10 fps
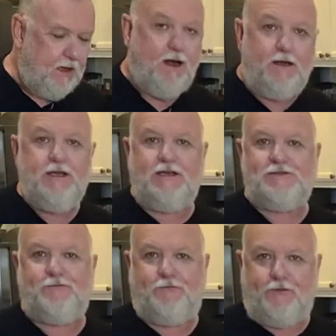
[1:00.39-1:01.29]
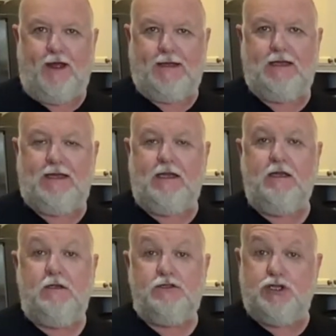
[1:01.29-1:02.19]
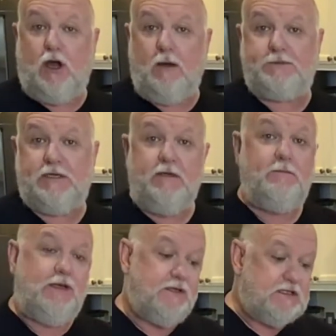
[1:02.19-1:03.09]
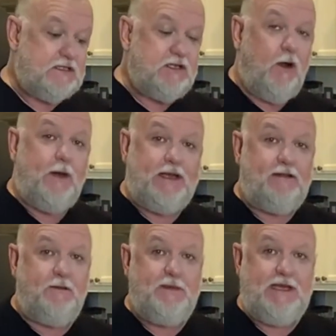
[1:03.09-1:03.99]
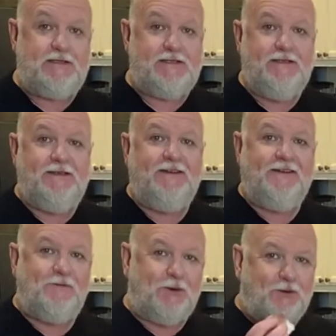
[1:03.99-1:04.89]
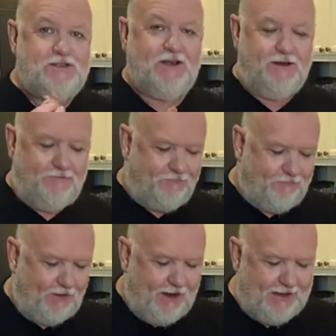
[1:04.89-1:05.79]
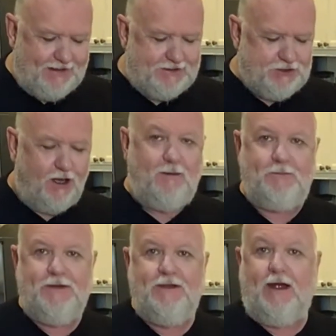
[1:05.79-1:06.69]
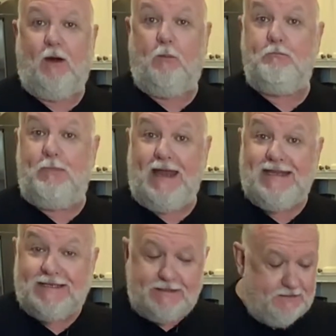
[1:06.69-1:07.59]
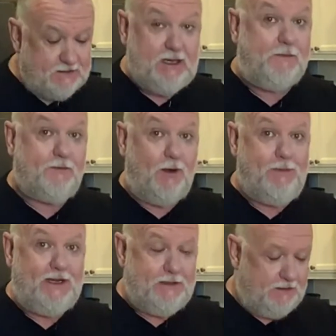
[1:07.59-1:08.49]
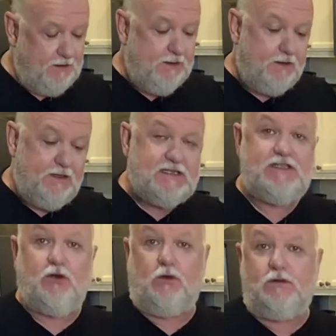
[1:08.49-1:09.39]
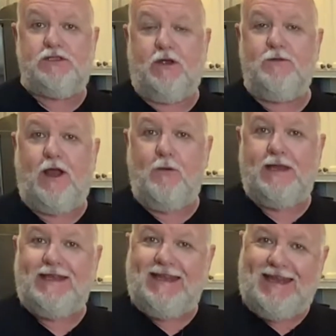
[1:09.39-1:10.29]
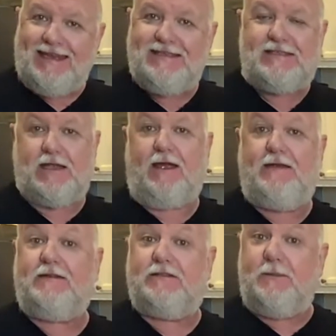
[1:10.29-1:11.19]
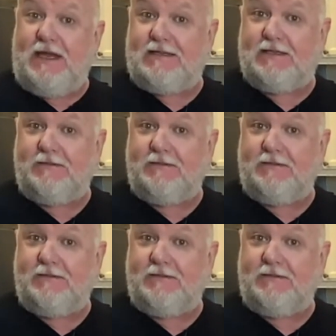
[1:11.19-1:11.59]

Onion is finely chopped because it's going in the meat. We're also going to finely chop our bacon, some of our bacon. This is also going inside the meat.